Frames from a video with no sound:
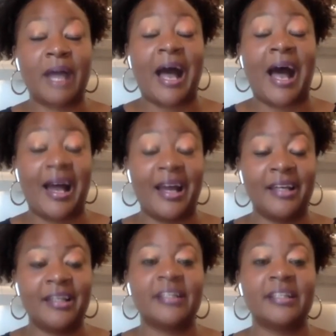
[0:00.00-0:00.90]
I
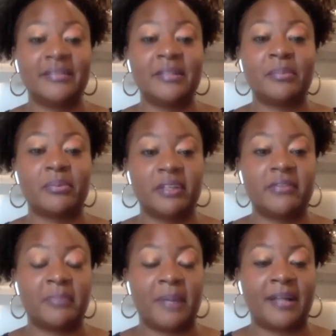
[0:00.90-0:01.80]
lived and breathed
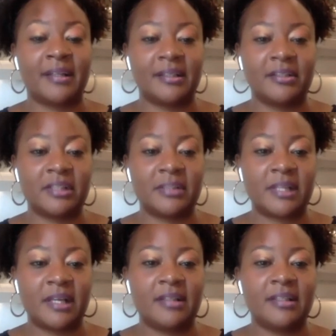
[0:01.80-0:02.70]
by the Leadership
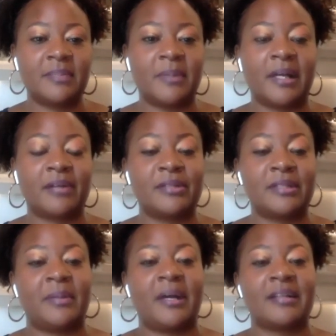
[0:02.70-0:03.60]
Challenge by Kouzes
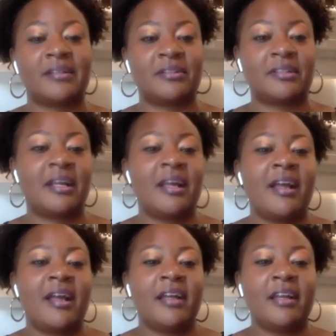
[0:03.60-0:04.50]
and Posner.
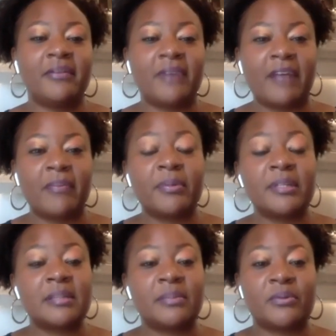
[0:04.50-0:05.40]
And their five
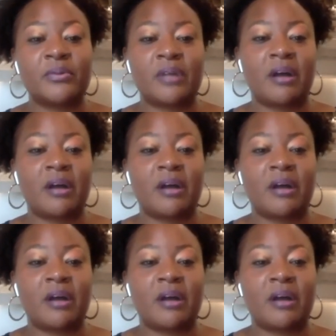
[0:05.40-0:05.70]
principles.